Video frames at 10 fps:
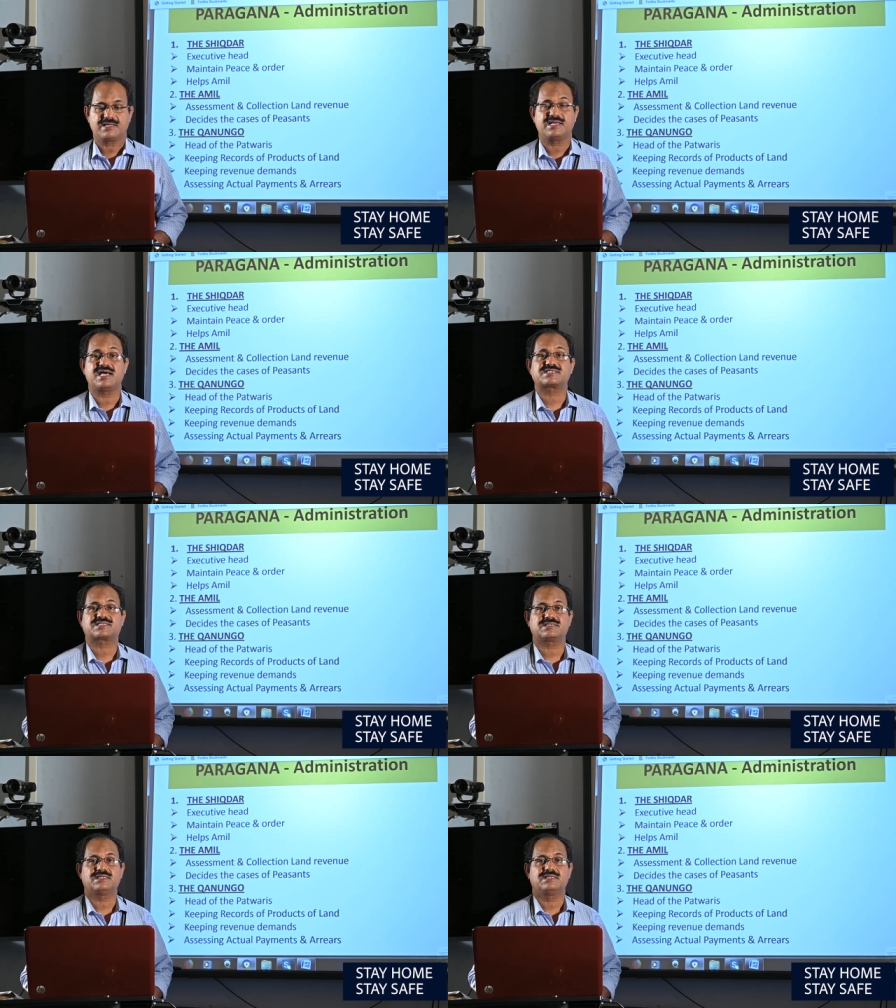
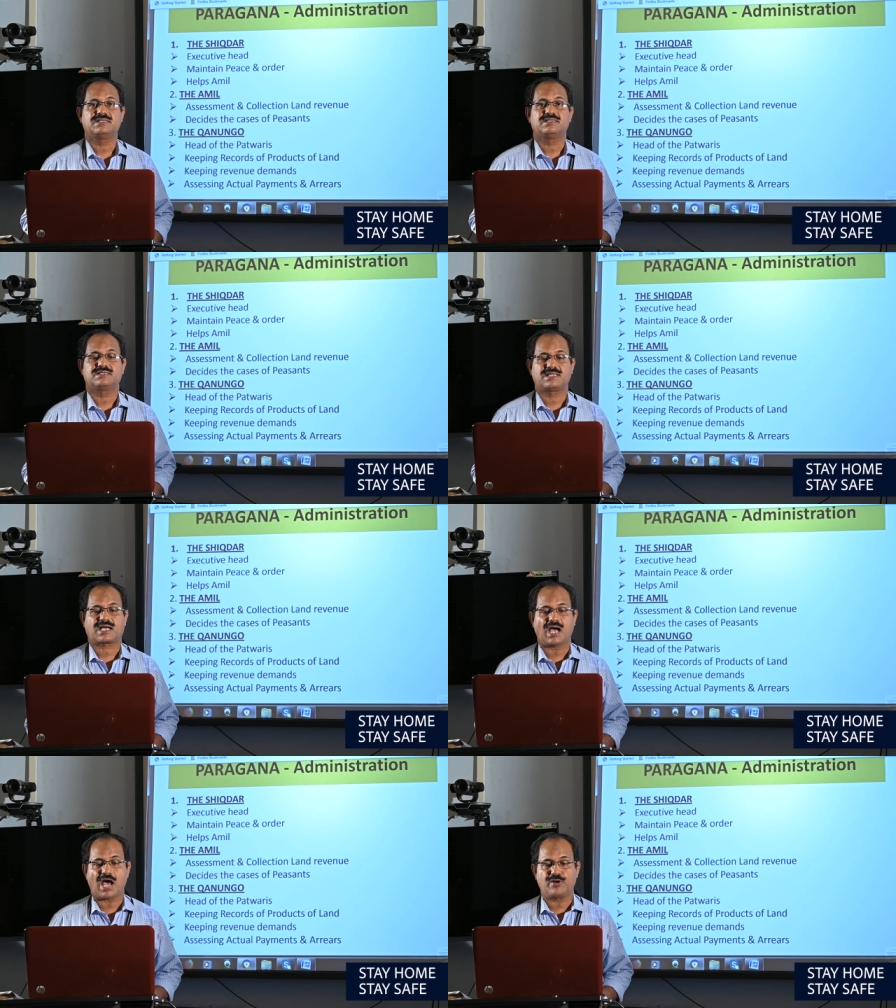Next, the
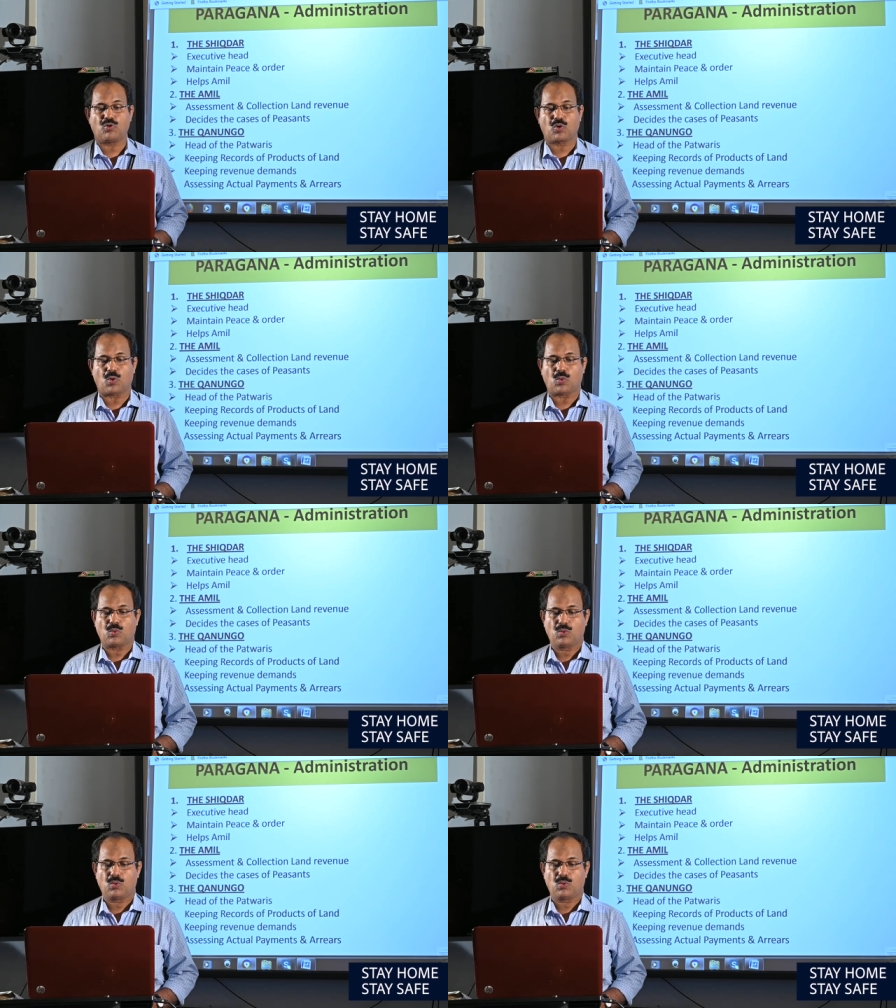Kanungo.